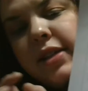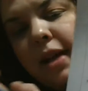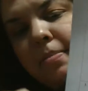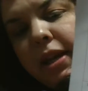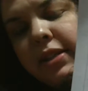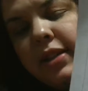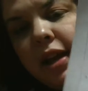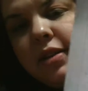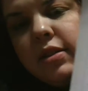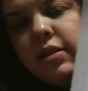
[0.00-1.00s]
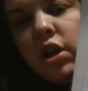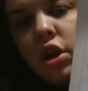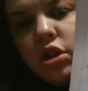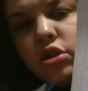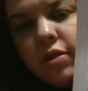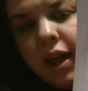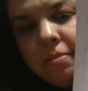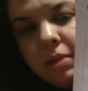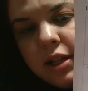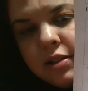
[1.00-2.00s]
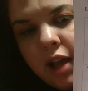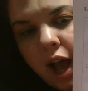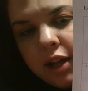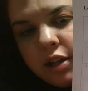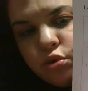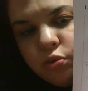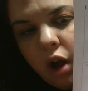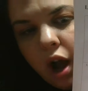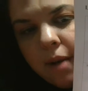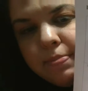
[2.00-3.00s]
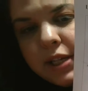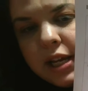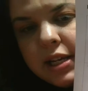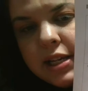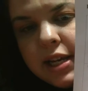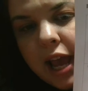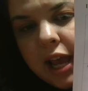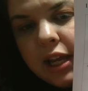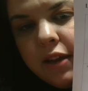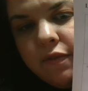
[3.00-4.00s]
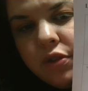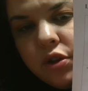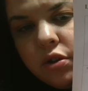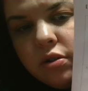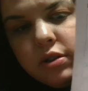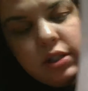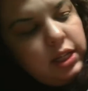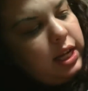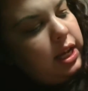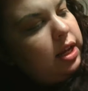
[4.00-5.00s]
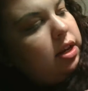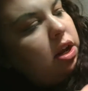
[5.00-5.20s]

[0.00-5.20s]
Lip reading: that make sense? So that means I dropped negative 13